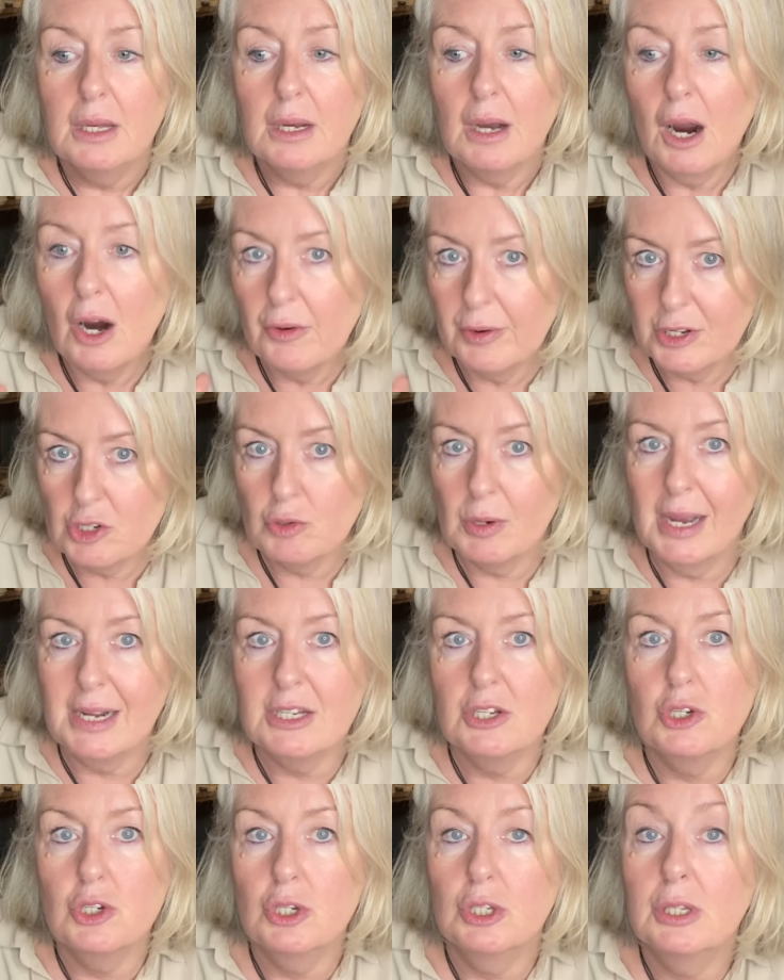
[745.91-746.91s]
are
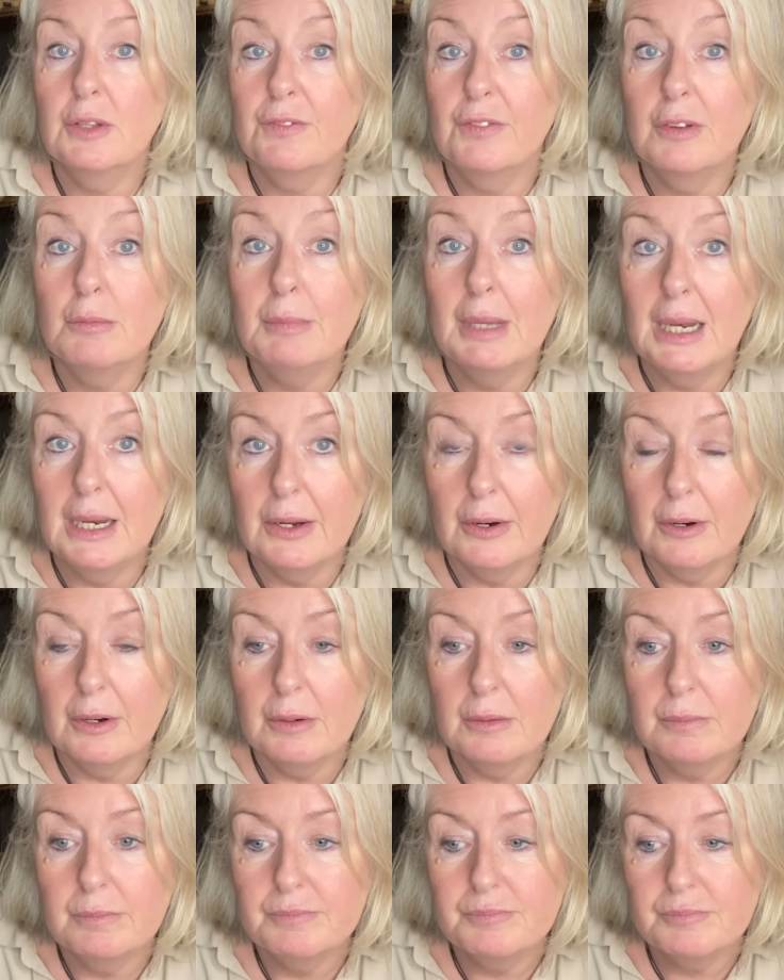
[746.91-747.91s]
attracted to the familiar.